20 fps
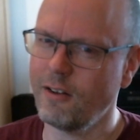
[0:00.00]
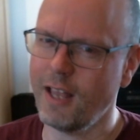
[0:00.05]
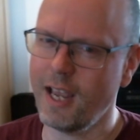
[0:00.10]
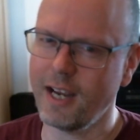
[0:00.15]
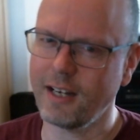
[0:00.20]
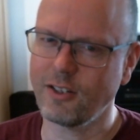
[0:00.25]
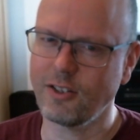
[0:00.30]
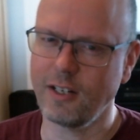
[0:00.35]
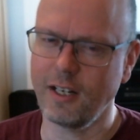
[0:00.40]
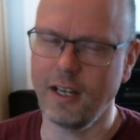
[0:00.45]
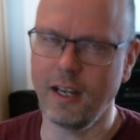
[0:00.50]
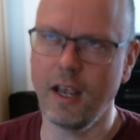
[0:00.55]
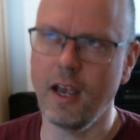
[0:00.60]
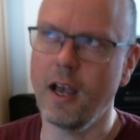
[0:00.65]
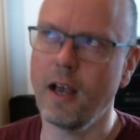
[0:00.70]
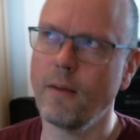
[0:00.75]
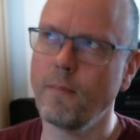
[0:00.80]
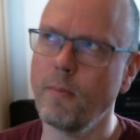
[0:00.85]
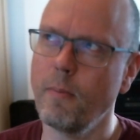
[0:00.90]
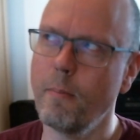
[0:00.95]
actually
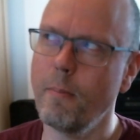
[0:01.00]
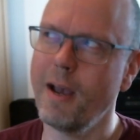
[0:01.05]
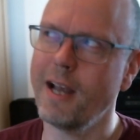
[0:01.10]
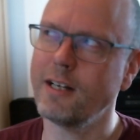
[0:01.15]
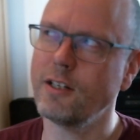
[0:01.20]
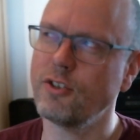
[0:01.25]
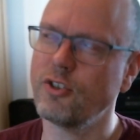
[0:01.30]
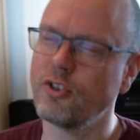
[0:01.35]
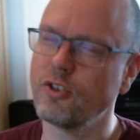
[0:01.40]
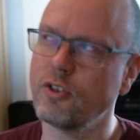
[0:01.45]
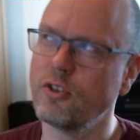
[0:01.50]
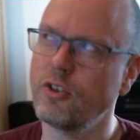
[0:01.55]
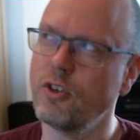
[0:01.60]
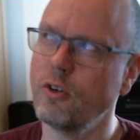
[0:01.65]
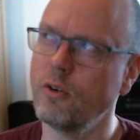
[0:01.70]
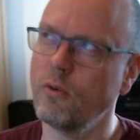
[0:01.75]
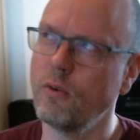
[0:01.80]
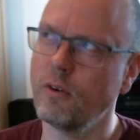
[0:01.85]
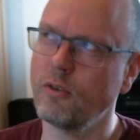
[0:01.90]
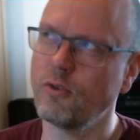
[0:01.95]
managed
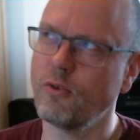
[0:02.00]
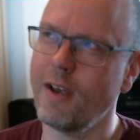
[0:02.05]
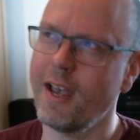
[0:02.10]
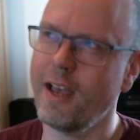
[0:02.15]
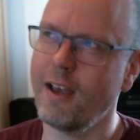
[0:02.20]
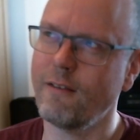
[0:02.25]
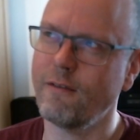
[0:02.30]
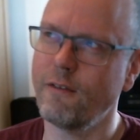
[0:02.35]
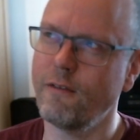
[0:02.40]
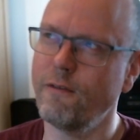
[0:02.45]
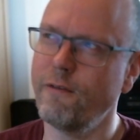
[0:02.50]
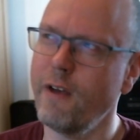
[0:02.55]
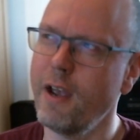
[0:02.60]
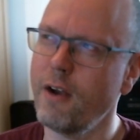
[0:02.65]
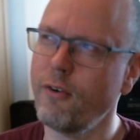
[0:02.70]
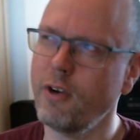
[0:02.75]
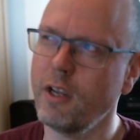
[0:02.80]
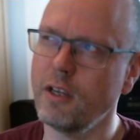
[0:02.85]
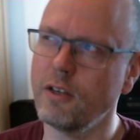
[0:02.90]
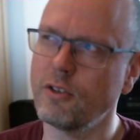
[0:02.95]
to have
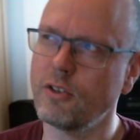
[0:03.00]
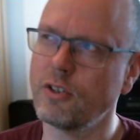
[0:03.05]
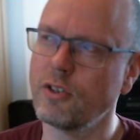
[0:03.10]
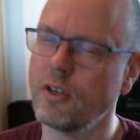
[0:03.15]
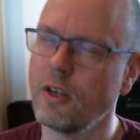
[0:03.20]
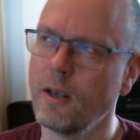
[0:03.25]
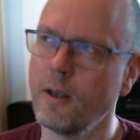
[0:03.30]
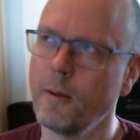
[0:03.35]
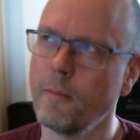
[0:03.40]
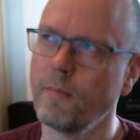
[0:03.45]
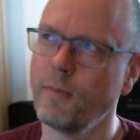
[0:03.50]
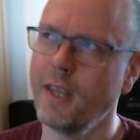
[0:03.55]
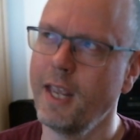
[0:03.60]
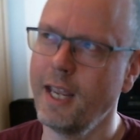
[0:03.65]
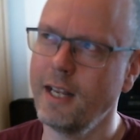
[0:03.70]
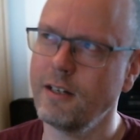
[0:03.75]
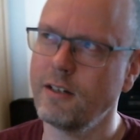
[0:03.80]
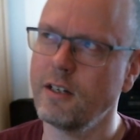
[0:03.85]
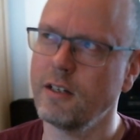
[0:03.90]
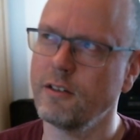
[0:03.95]
various
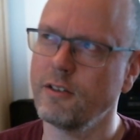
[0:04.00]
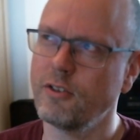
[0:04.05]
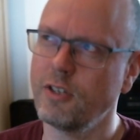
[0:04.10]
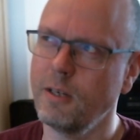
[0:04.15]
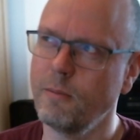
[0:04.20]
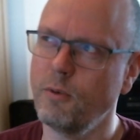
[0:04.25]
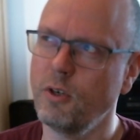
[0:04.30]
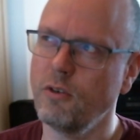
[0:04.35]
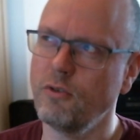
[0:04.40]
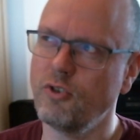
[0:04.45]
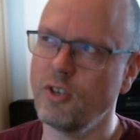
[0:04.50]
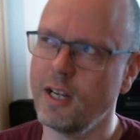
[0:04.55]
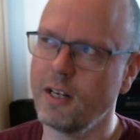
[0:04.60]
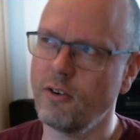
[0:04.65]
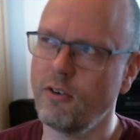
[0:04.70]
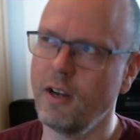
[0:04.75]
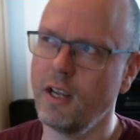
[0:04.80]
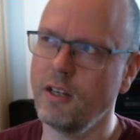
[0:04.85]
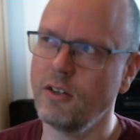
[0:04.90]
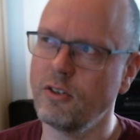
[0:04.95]
Intel CPU
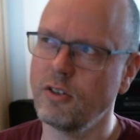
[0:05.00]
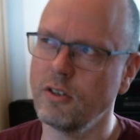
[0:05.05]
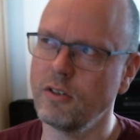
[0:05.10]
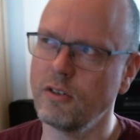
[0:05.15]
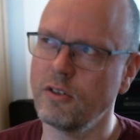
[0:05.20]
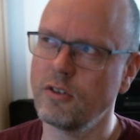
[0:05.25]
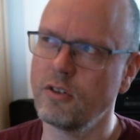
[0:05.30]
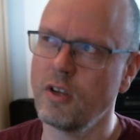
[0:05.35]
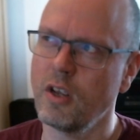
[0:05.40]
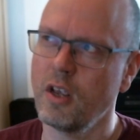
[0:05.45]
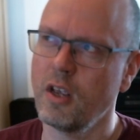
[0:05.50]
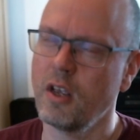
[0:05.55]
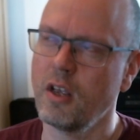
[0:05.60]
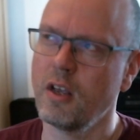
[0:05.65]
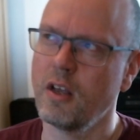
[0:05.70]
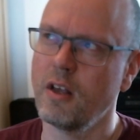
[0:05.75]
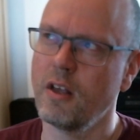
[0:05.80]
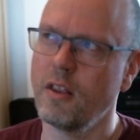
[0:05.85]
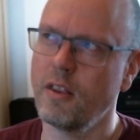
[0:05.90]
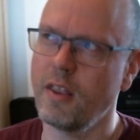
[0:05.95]
generations
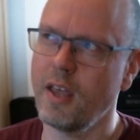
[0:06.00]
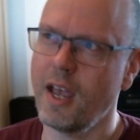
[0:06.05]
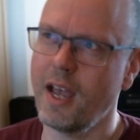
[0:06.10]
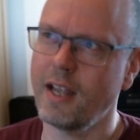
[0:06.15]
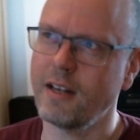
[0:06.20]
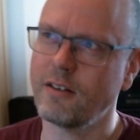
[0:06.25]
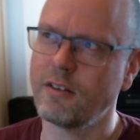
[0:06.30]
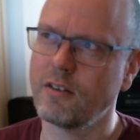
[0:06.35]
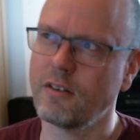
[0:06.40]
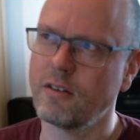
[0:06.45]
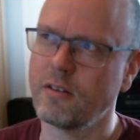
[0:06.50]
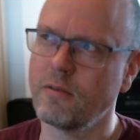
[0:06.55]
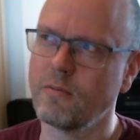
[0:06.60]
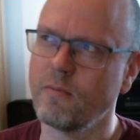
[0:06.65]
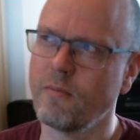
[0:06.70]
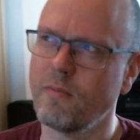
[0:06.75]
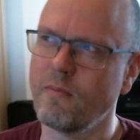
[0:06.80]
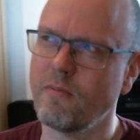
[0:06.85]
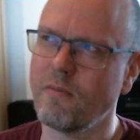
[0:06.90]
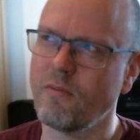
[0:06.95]
that
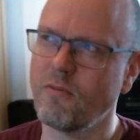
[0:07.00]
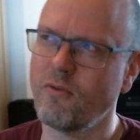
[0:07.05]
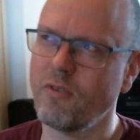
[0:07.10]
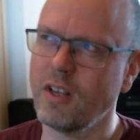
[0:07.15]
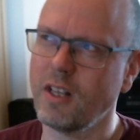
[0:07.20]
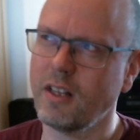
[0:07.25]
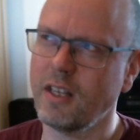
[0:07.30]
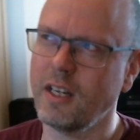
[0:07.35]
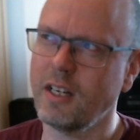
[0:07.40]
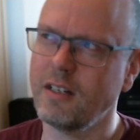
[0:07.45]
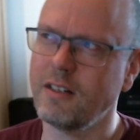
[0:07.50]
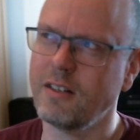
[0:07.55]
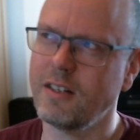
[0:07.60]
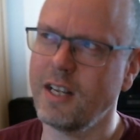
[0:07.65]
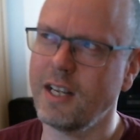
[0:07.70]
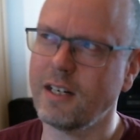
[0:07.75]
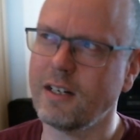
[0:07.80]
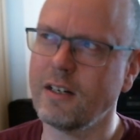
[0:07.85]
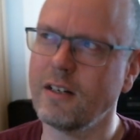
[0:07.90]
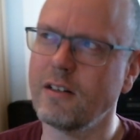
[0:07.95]
really
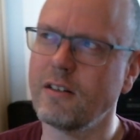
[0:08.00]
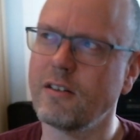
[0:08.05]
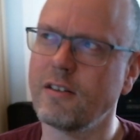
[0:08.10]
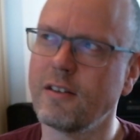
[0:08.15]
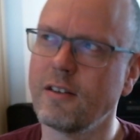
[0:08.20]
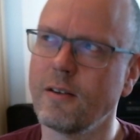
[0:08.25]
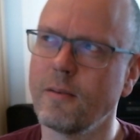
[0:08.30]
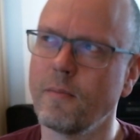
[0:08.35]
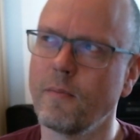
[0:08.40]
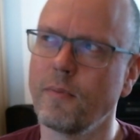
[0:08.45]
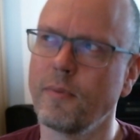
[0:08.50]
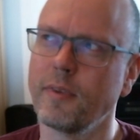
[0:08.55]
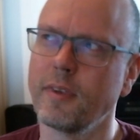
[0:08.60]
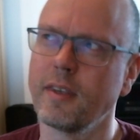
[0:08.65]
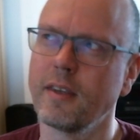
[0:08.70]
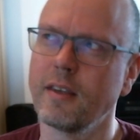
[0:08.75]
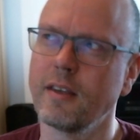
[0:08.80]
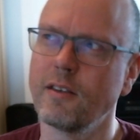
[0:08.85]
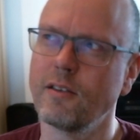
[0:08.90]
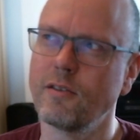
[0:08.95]
didn't
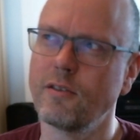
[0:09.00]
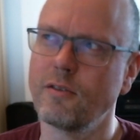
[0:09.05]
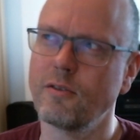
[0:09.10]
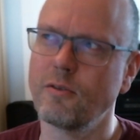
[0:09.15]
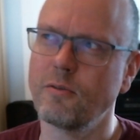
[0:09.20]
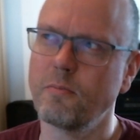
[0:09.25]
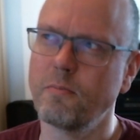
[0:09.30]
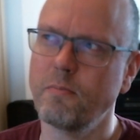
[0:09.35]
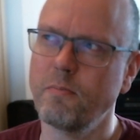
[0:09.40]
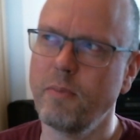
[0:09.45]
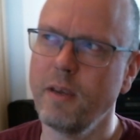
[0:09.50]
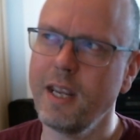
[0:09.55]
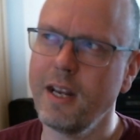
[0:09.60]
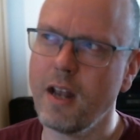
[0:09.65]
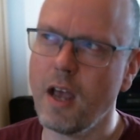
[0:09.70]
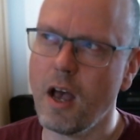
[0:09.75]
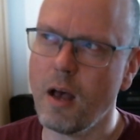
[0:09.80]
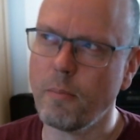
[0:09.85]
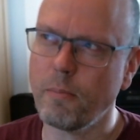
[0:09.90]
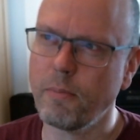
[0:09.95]
speed
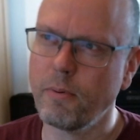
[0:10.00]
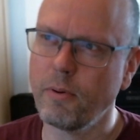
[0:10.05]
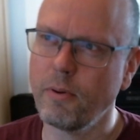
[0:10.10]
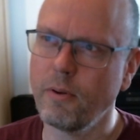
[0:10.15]
up